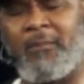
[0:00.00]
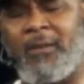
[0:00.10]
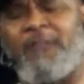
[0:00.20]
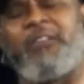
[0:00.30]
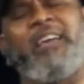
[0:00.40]

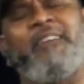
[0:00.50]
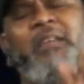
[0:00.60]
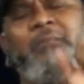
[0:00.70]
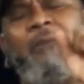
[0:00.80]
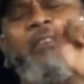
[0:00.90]
Forgive
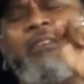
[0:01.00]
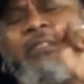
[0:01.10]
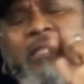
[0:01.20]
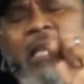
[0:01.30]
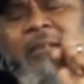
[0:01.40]
them of their
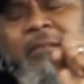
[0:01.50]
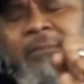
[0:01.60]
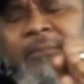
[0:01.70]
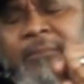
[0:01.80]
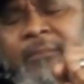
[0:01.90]
sin.
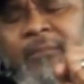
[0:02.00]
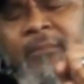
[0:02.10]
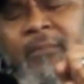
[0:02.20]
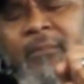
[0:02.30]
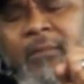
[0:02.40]

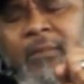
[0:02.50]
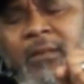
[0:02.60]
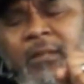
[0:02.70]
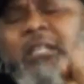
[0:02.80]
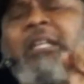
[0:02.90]

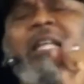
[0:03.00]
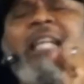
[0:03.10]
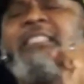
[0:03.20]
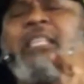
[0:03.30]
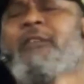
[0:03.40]

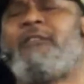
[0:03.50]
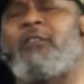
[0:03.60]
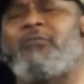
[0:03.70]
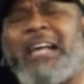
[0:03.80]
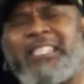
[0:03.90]
Cleanse them of
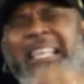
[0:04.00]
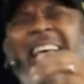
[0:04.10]
unrighteousness.